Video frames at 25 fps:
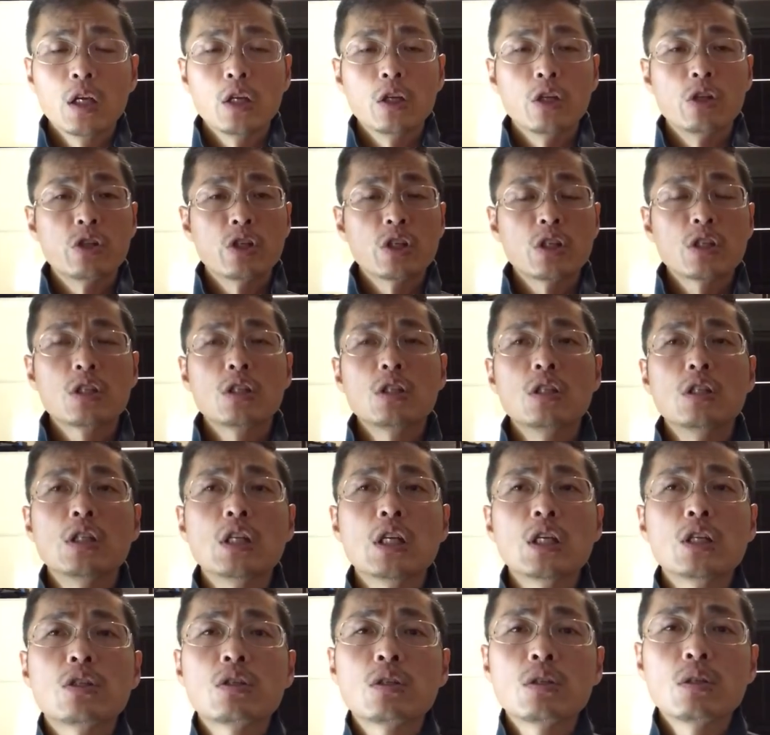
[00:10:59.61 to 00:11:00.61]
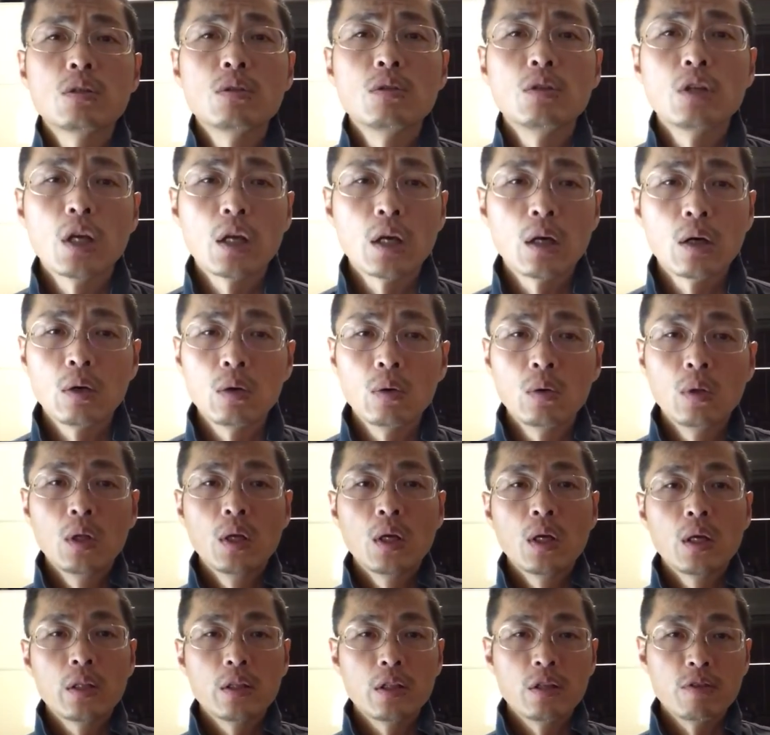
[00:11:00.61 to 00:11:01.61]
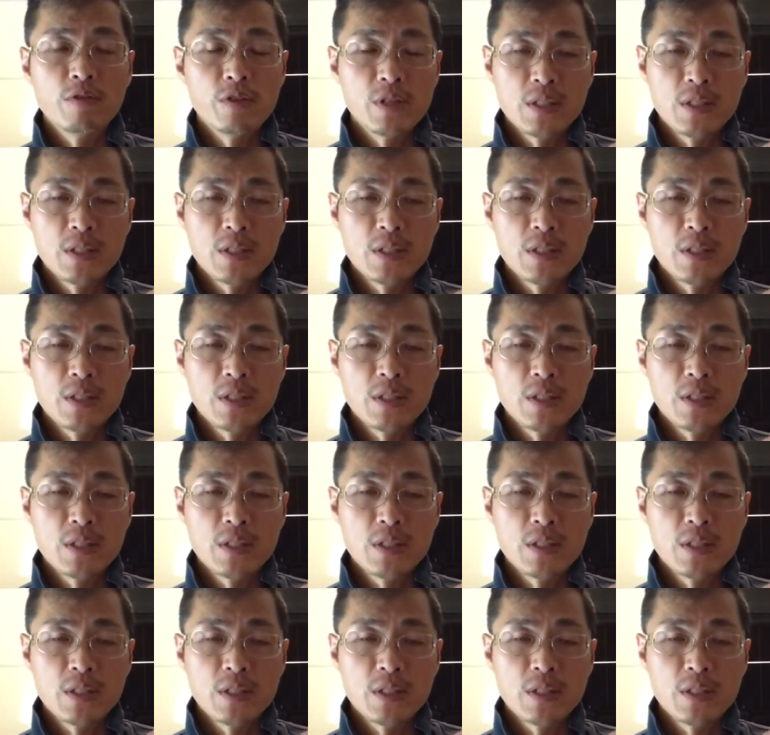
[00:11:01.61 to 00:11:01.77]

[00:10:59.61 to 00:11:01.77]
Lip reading: You just need to know the